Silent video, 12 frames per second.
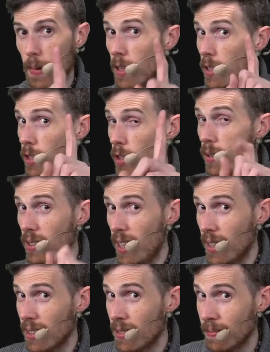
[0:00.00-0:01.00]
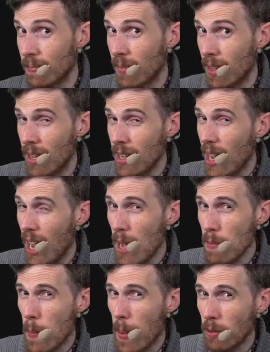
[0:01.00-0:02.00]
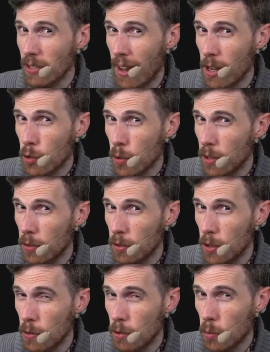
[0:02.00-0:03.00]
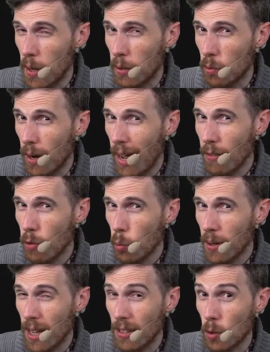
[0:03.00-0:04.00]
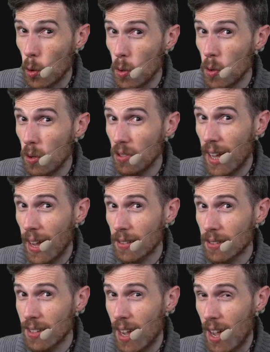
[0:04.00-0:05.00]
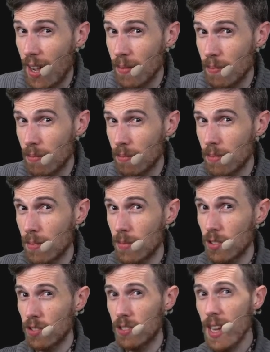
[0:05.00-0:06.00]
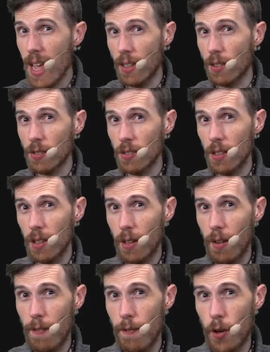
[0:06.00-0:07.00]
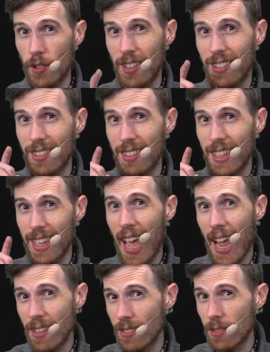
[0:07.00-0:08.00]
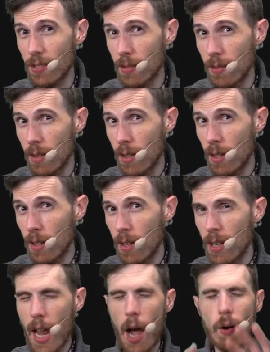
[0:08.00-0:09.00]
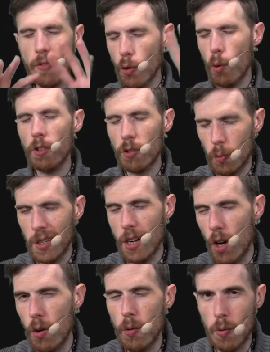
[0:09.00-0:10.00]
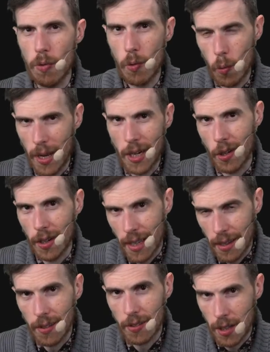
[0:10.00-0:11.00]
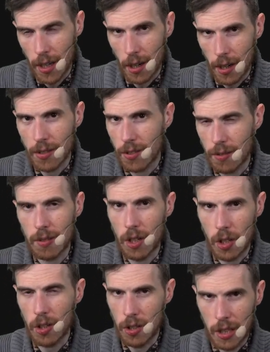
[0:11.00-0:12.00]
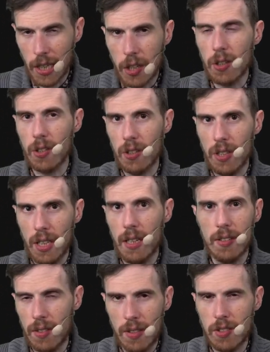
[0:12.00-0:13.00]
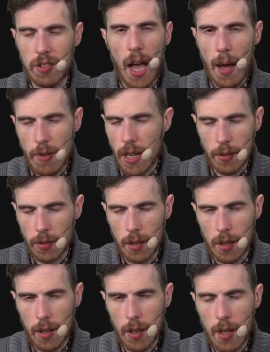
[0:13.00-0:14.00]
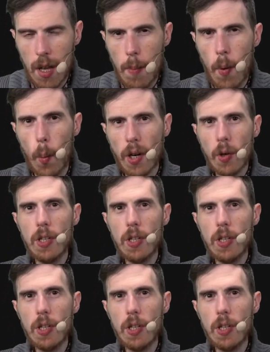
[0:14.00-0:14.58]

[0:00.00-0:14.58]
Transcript: You're in luck. I'm about to introduce you to a rivalry as old as time. Snakes versus cats. Now, of course, we know who the winner is here. It's just obvious. But we're going to